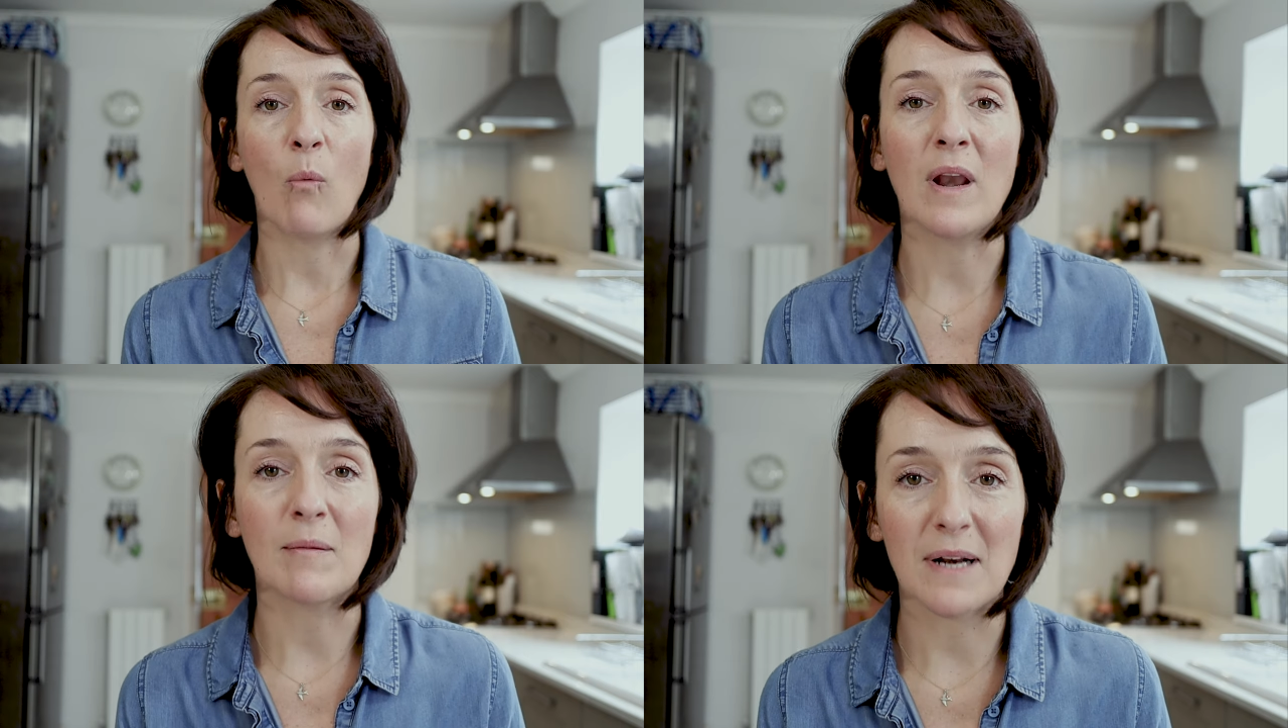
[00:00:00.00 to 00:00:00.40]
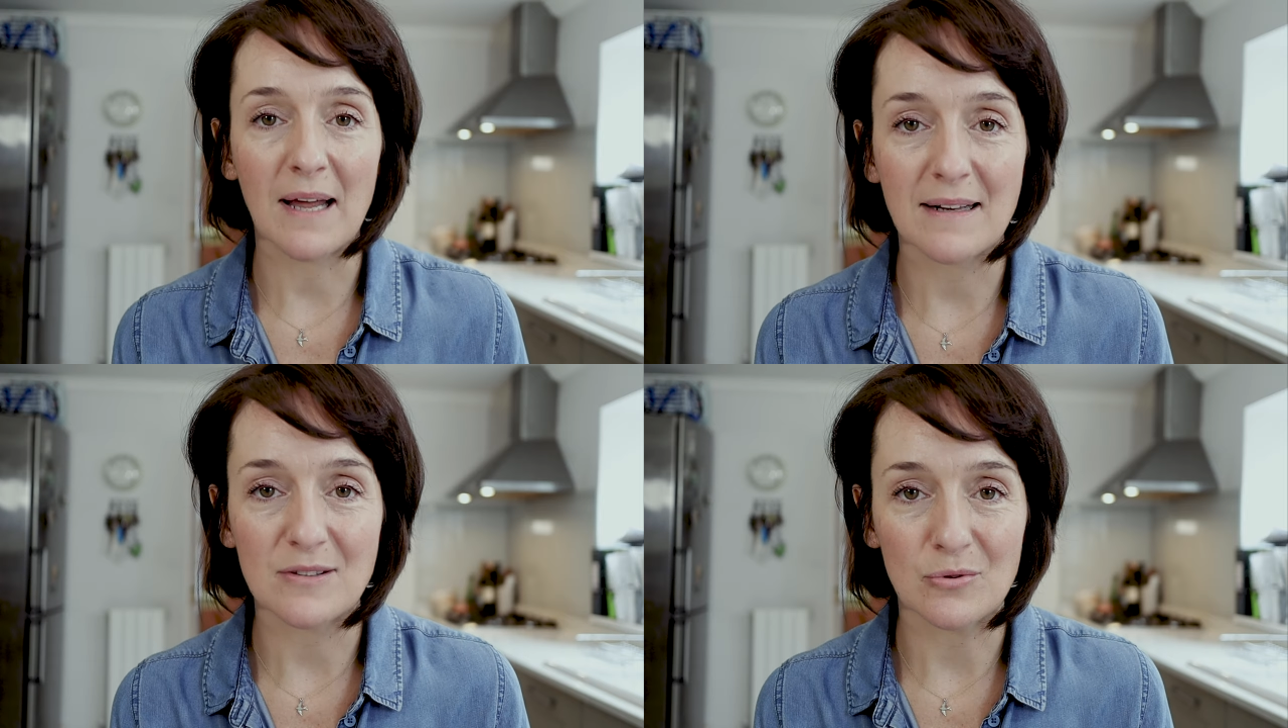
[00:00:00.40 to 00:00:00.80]
Well, I'm
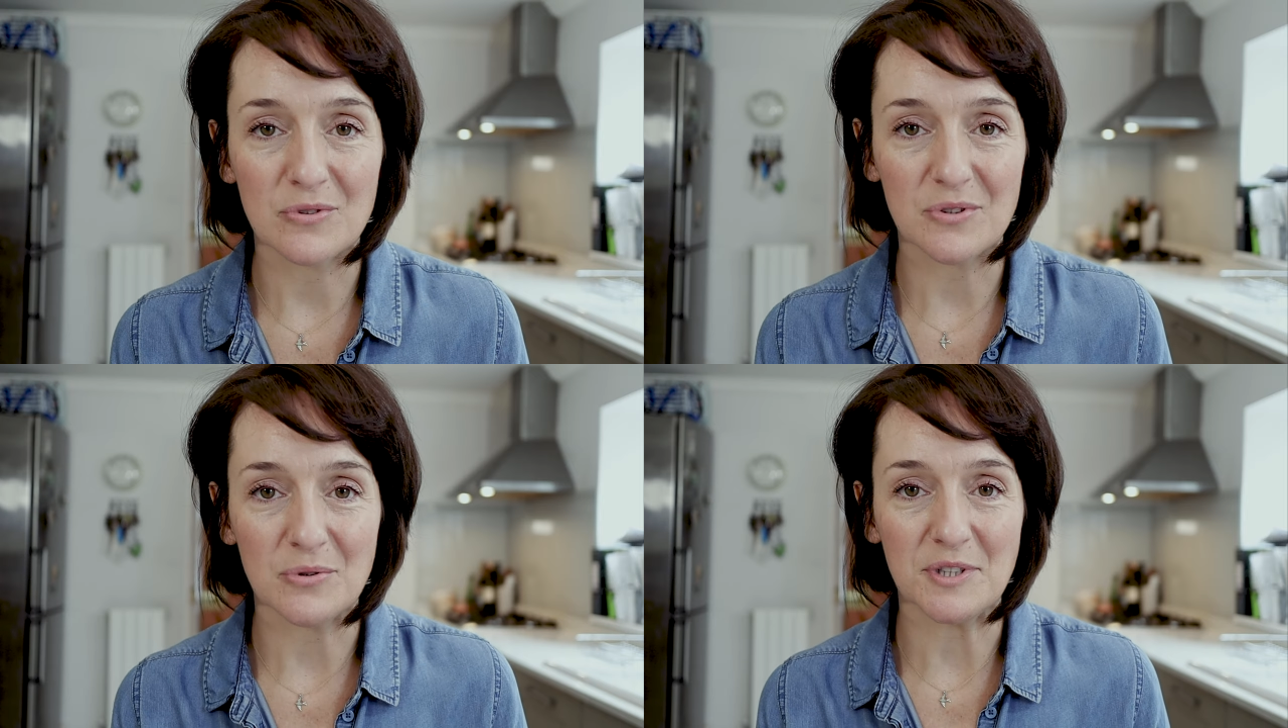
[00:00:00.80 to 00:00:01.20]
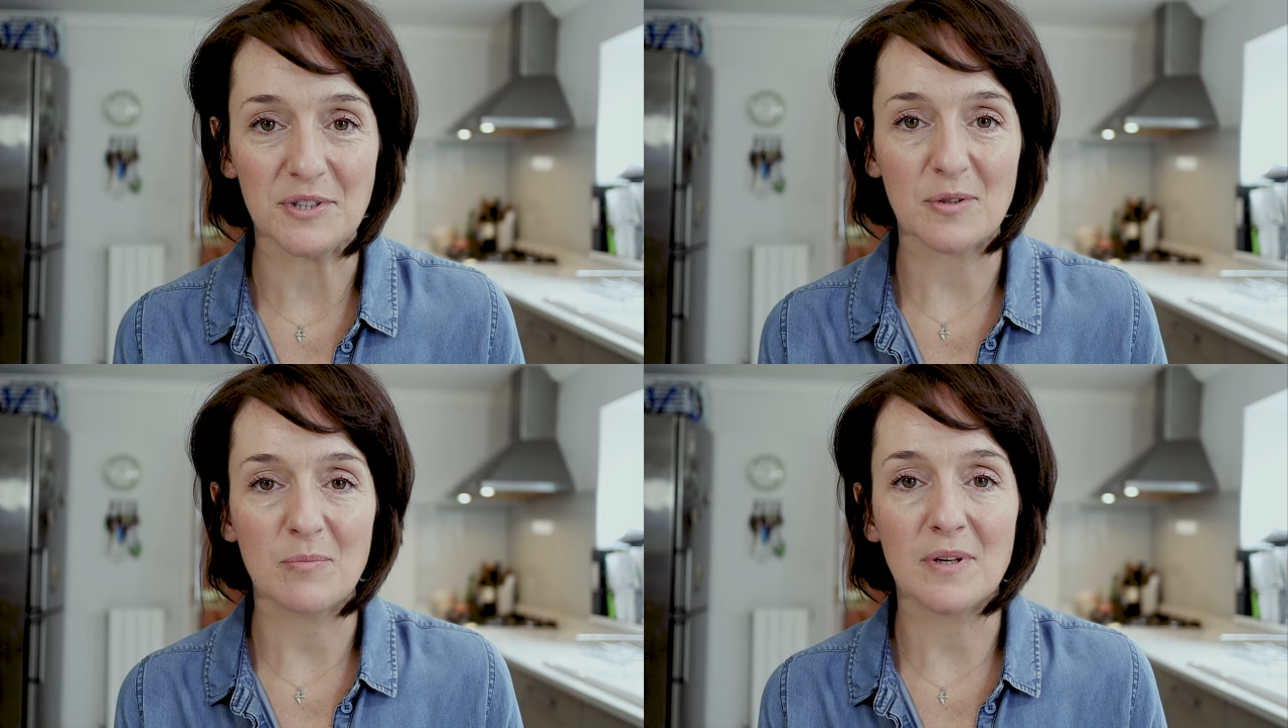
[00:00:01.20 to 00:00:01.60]
glad Dawn sorted
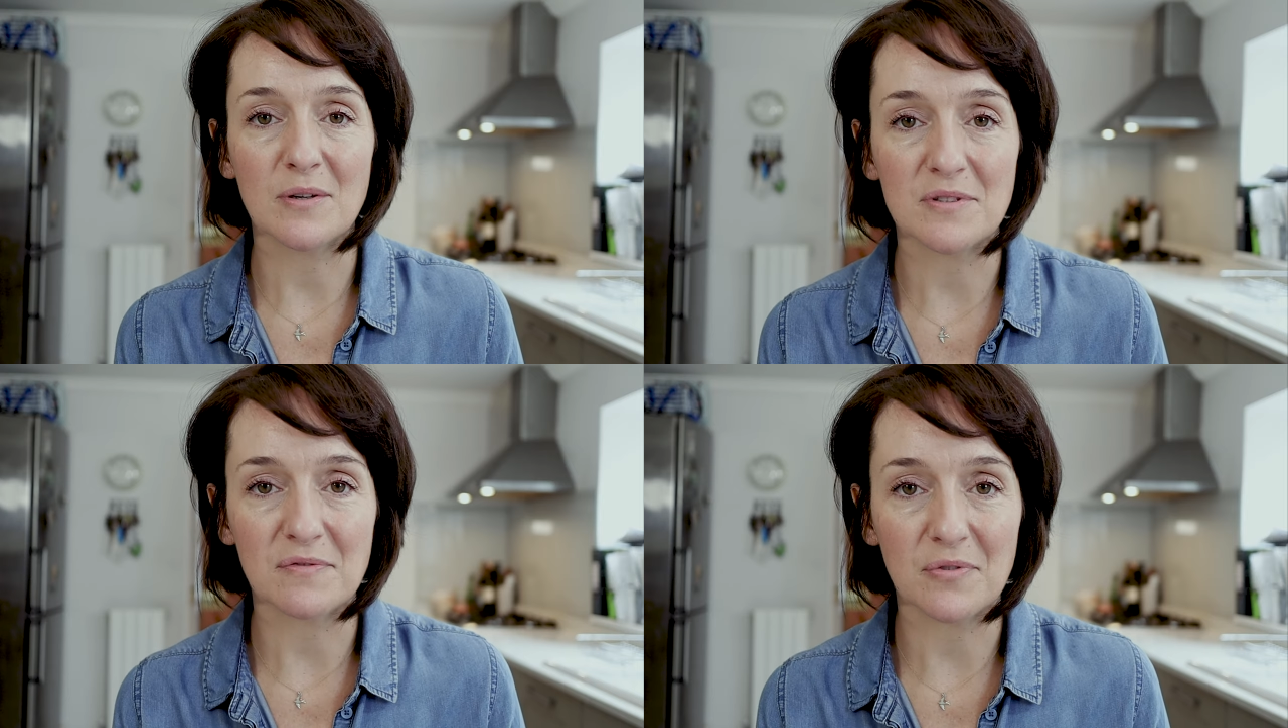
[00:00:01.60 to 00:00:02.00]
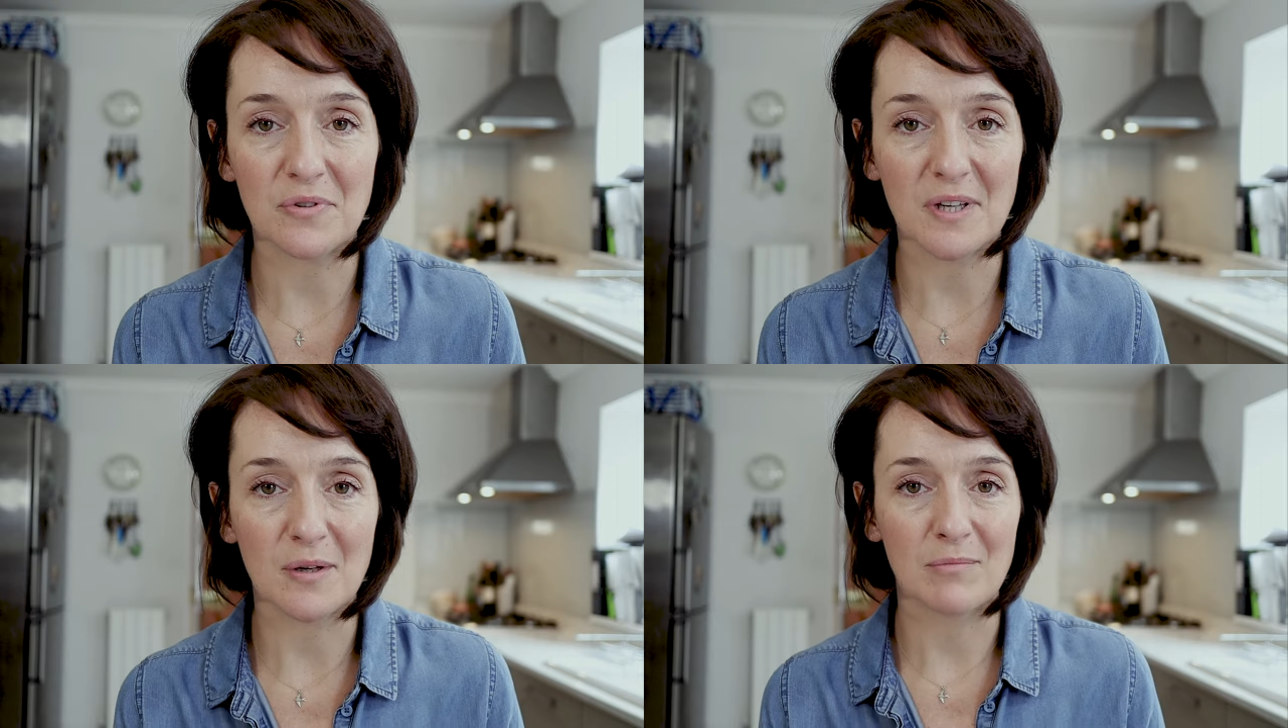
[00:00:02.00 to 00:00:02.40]
the computer for
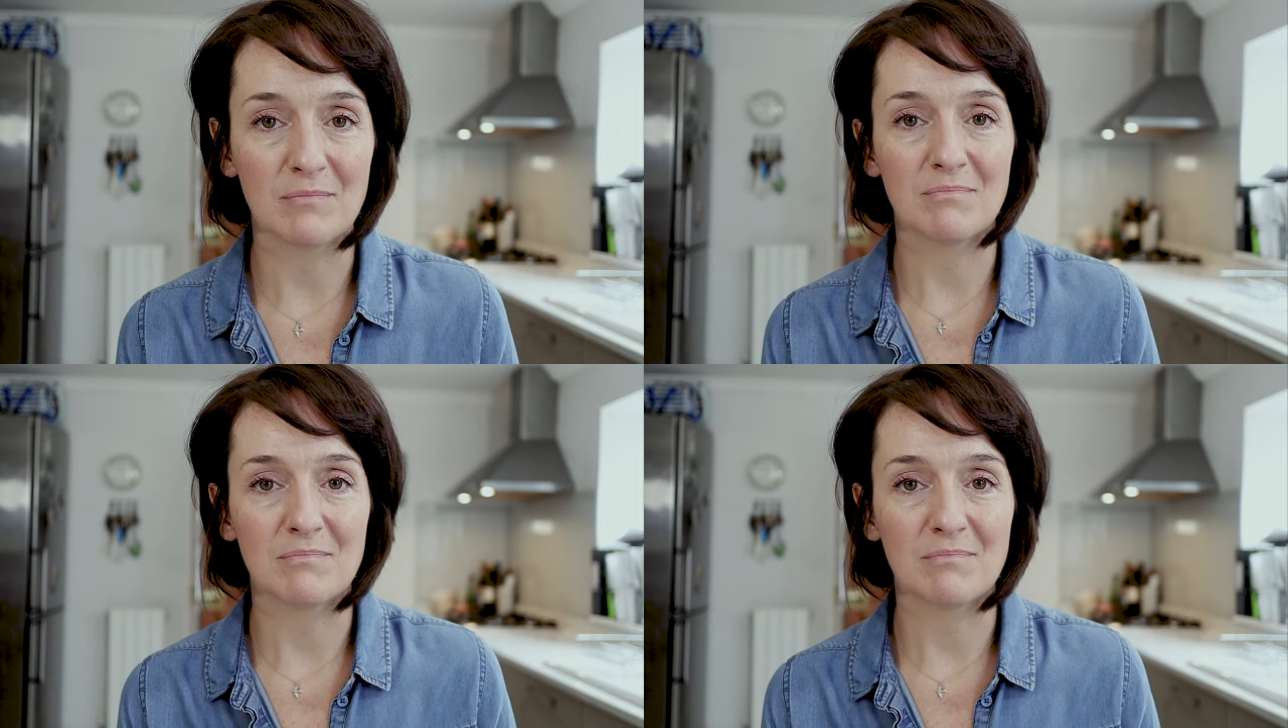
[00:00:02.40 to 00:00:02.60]
you.